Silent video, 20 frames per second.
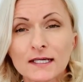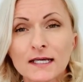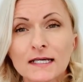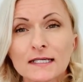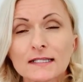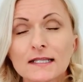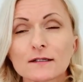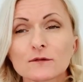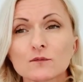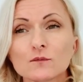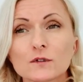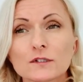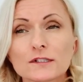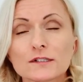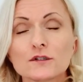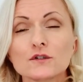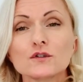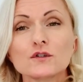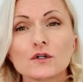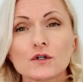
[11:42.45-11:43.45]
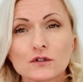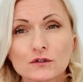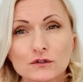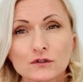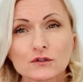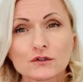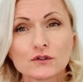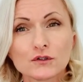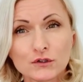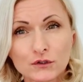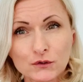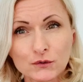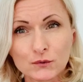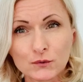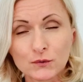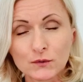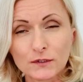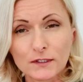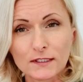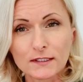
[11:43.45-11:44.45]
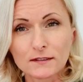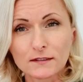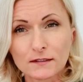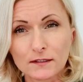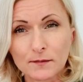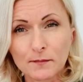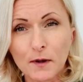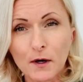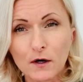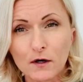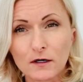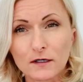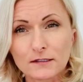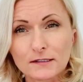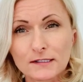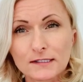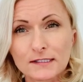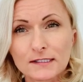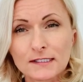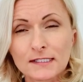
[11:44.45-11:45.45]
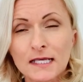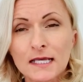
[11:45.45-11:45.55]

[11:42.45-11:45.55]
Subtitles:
that was not true in the past.